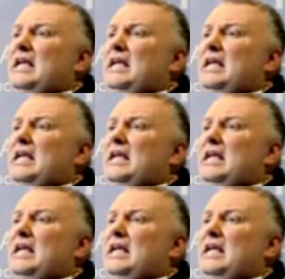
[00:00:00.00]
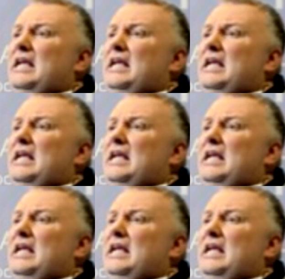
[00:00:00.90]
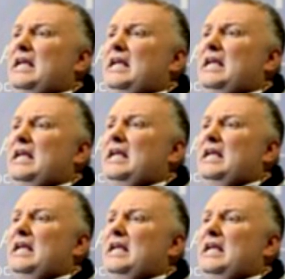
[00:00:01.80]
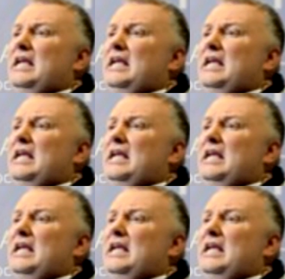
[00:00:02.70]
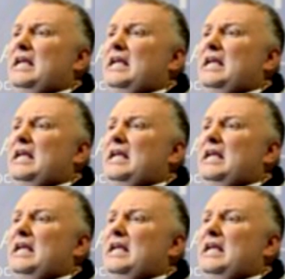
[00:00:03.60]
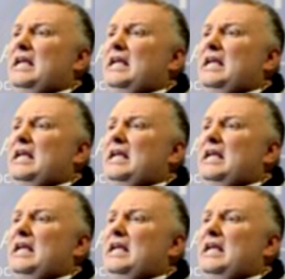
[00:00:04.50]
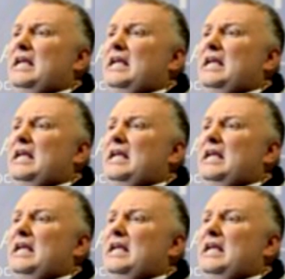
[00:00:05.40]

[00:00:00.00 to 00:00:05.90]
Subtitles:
[no speech]